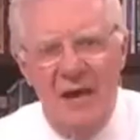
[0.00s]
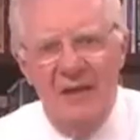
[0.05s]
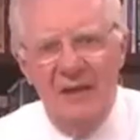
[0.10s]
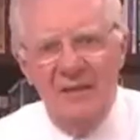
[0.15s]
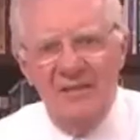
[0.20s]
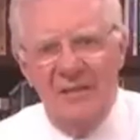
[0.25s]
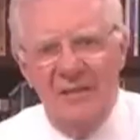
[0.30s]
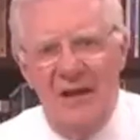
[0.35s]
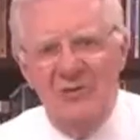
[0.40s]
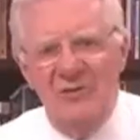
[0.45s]
Now
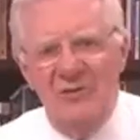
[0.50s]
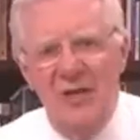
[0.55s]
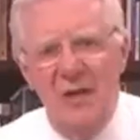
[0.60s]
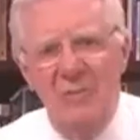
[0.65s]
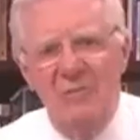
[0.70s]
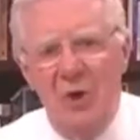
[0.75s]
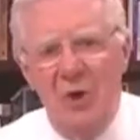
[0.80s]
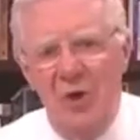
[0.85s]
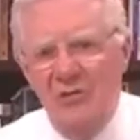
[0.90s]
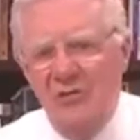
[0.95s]
listen, our
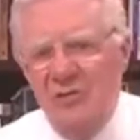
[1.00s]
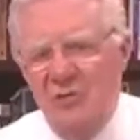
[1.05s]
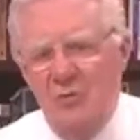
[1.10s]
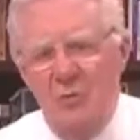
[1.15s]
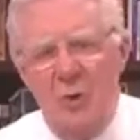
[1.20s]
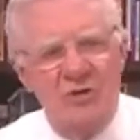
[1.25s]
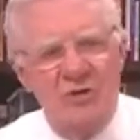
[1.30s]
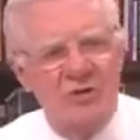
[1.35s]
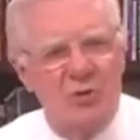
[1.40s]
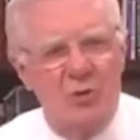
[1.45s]

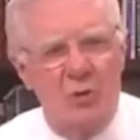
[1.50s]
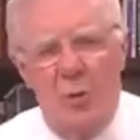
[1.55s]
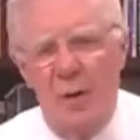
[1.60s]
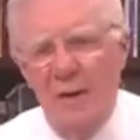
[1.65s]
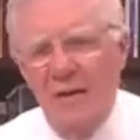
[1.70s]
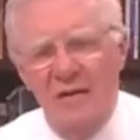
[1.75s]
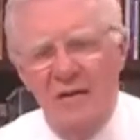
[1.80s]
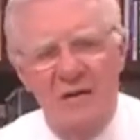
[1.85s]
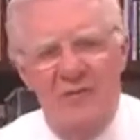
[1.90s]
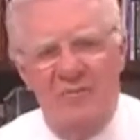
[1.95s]
subconscious works
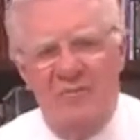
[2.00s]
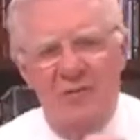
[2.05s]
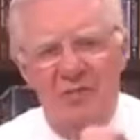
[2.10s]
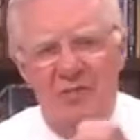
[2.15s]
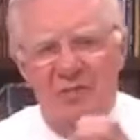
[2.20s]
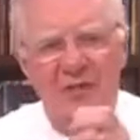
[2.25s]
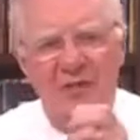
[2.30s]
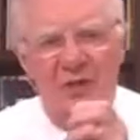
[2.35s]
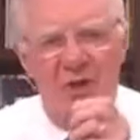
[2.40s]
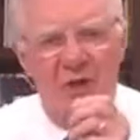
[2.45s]
quite
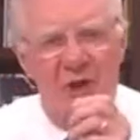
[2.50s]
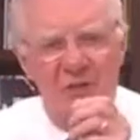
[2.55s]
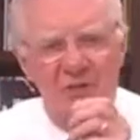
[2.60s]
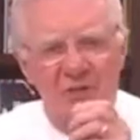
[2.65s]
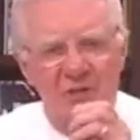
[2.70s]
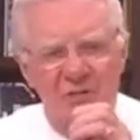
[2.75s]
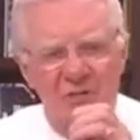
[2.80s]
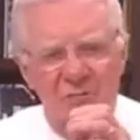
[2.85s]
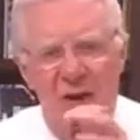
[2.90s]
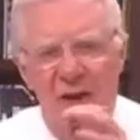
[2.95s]
different than the
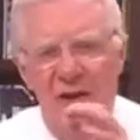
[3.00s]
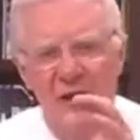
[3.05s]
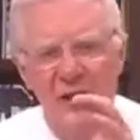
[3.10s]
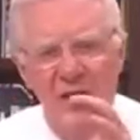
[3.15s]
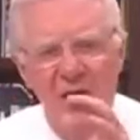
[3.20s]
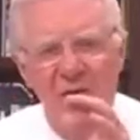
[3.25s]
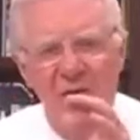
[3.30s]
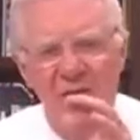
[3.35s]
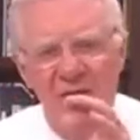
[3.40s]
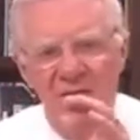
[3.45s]
conscious mind.
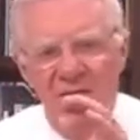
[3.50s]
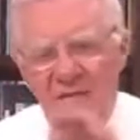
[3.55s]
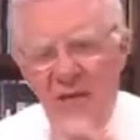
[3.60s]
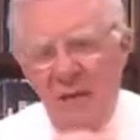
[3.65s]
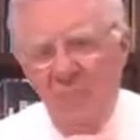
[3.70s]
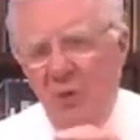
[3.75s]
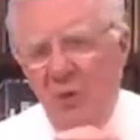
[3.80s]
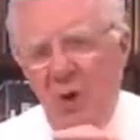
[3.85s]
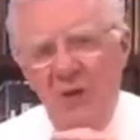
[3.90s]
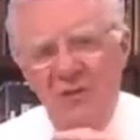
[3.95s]
The
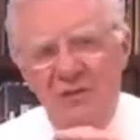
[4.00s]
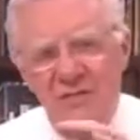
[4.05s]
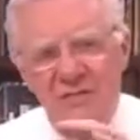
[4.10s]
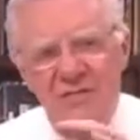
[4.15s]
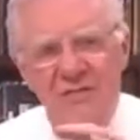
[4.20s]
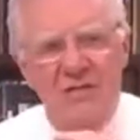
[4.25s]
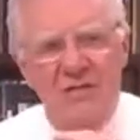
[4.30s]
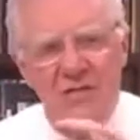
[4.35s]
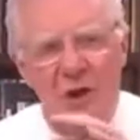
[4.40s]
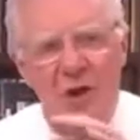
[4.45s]

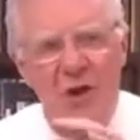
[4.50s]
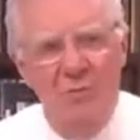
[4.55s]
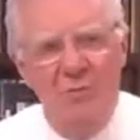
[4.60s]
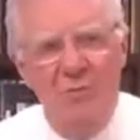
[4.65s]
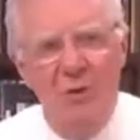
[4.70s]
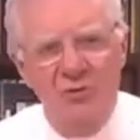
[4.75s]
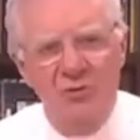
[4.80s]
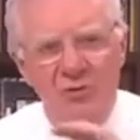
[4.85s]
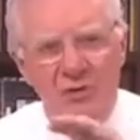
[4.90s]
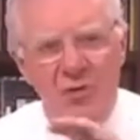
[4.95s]
subconscious is our
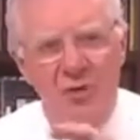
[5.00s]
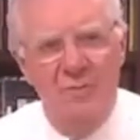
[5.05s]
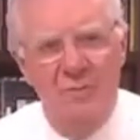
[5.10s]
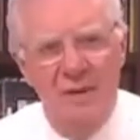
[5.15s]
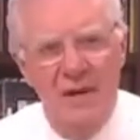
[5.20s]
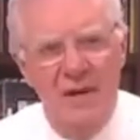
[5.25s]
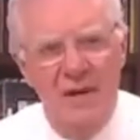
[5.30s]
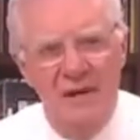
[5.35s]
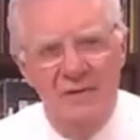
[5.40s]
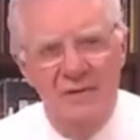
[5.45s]

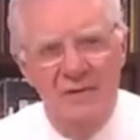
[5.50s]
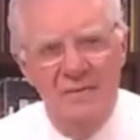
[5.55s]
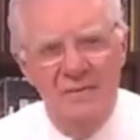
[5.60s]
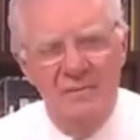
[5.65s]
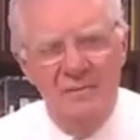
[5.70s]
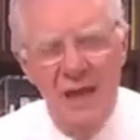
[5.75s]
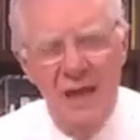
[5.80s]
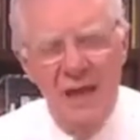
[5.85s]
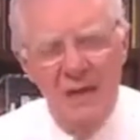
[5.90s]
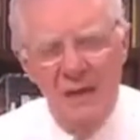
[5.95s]
emotional mind.
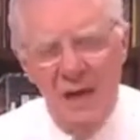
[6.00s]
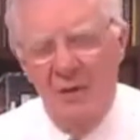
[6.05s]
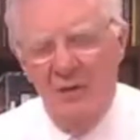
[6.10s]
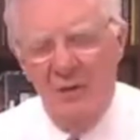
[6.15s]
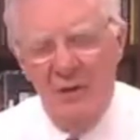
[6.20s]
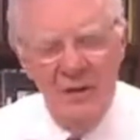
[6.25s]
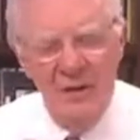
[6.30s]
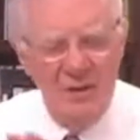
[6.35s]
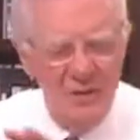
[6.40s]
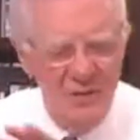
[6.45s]

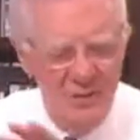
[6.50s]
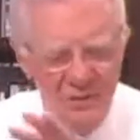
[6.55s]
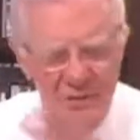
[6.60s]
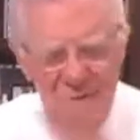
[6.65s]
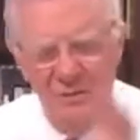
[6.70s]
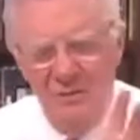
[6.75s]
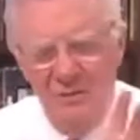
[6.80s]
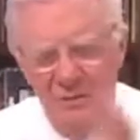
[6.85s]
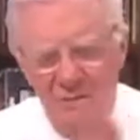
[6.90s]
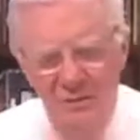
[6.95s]
Now,
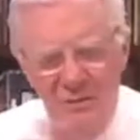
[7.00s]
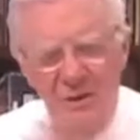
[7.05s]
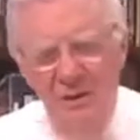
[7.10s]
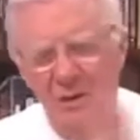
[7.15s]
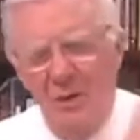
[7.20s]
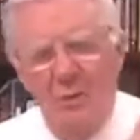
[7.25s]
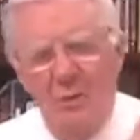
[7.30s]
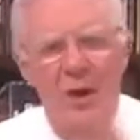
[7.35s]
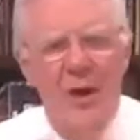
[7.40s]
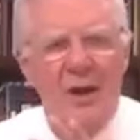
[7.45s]

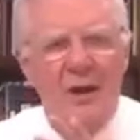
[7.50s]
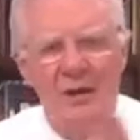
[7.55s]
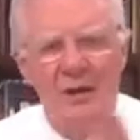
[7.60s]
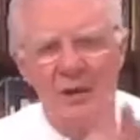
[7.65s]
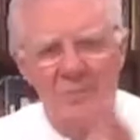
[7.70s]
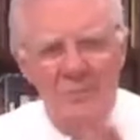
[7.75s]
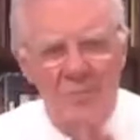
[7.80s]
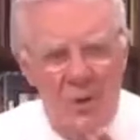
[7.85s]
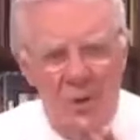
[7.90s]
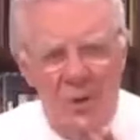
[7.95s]
you're going to want to
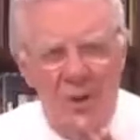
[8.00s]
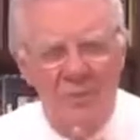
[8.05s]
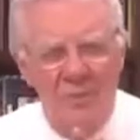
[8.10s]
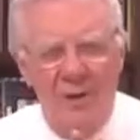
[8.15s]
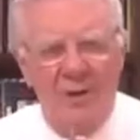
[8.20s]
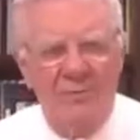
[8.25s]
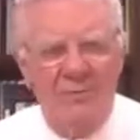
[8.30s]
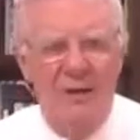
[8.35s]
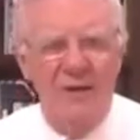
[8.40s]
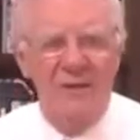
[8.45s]
learn more
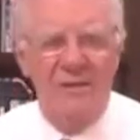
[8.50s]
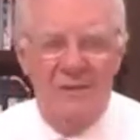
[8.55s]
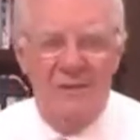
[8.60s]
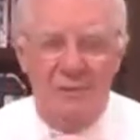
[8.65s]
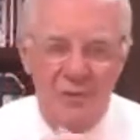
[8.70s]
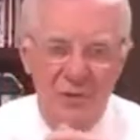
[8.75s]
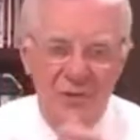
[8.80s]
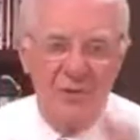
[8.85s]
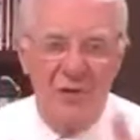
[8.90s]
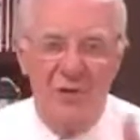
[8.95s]
about
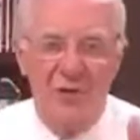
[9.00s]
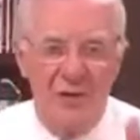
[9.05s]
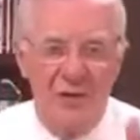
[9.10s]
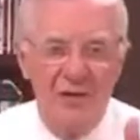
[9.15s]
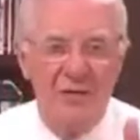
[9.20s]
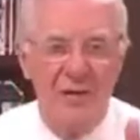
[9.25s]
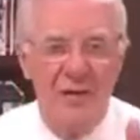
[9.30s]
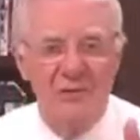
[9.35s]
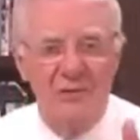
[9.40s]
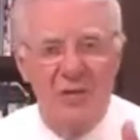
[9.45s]
this, and we
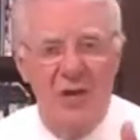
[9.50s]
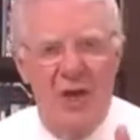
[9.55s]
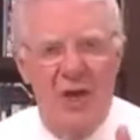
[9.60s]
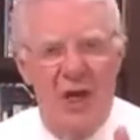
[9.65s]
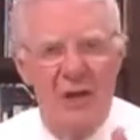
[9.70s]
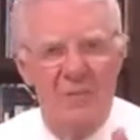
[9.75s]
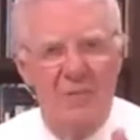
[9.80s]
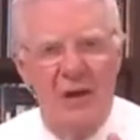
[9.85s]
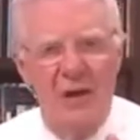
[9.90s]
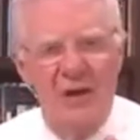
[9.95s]
certainly teach a
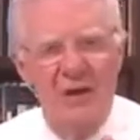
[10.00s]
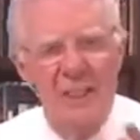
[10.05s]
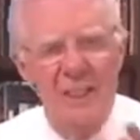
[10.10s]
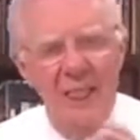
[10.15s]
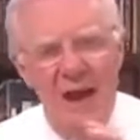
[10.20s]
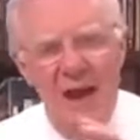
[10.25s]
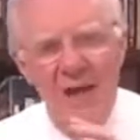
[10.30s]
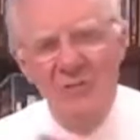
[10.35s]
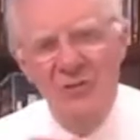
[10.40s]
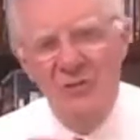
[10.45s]
lot about it.
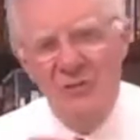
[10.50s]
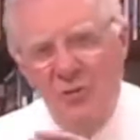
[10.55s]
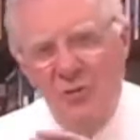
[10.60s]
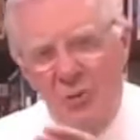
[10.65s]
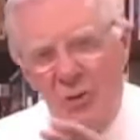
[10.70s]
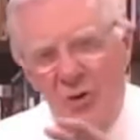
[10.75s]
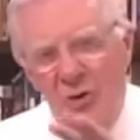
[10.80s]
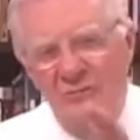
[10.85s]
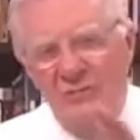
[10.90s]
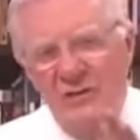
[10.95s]
I'm
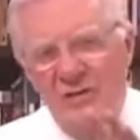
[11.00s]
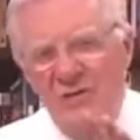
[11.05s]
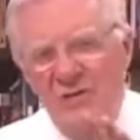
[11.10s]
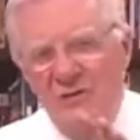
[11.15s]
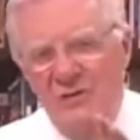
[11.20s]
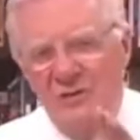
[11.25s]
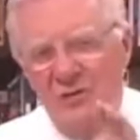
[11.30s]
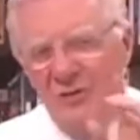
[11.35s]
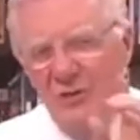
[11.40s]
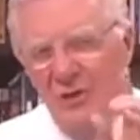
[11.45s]
just going over
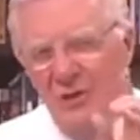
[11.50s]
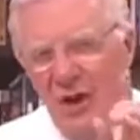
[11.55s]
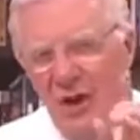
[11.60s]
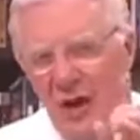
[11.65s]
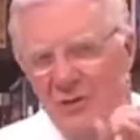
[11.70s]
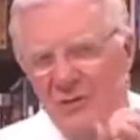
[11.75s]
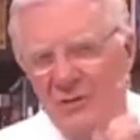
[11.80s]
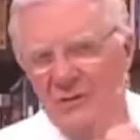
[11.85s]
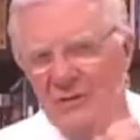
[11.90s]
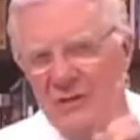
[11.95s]
this so
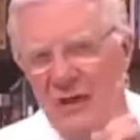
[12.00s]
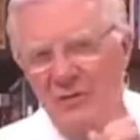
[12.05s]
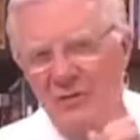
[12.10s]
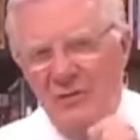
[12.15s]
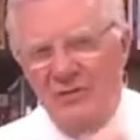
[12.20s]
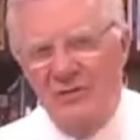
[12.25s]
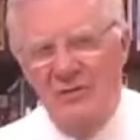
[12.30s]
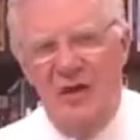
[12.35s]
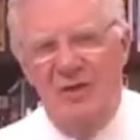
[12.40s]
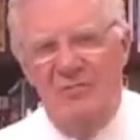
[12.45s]
you'll
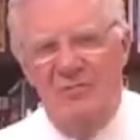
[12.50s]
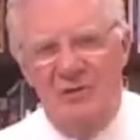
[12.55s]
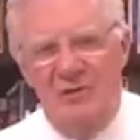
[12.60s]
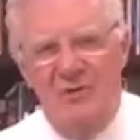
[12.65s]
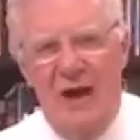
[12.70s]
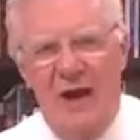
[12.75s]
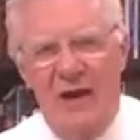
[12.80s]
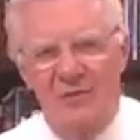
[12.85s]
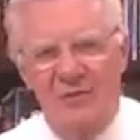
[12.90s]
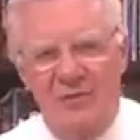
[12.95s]
understand this law of
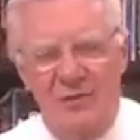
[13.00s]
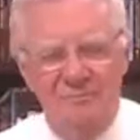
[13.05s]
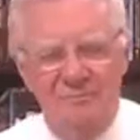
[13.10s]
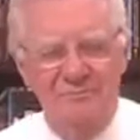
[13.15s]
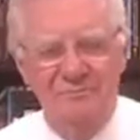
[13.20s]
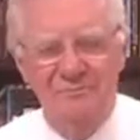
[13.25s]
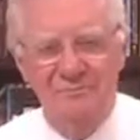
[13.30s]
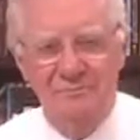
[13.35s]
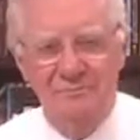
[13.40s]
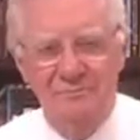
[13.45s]
attraction.